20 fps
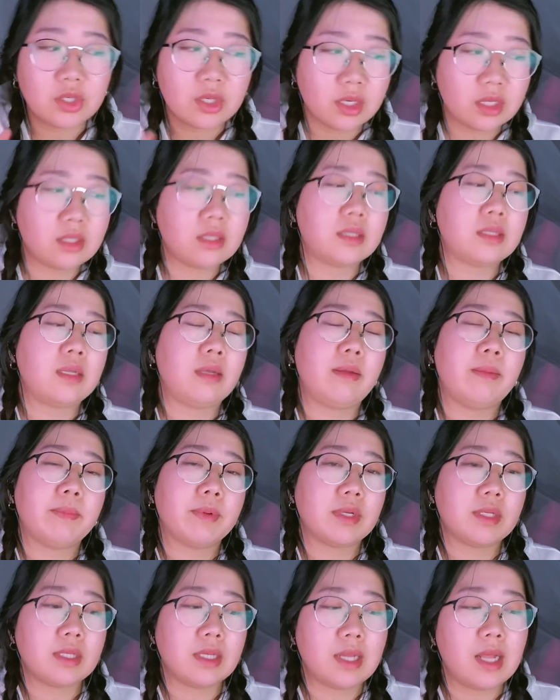that shares the
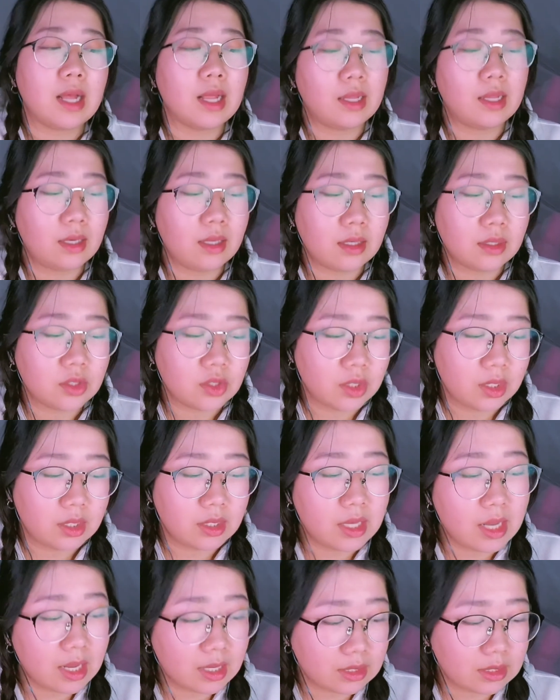same personality
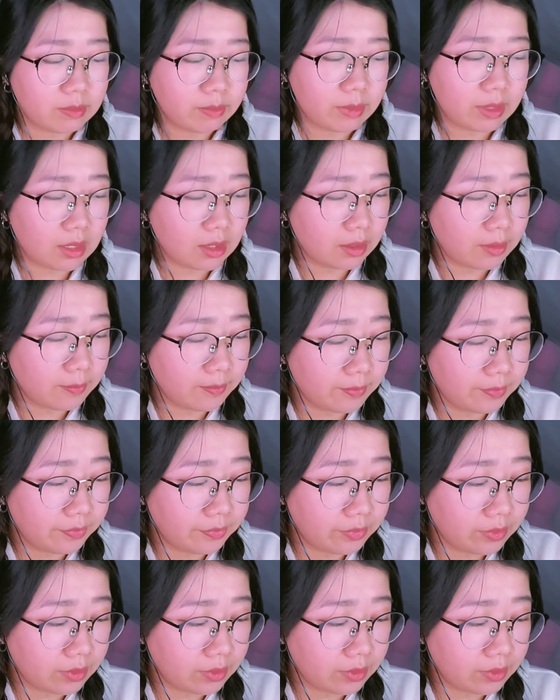trait as me.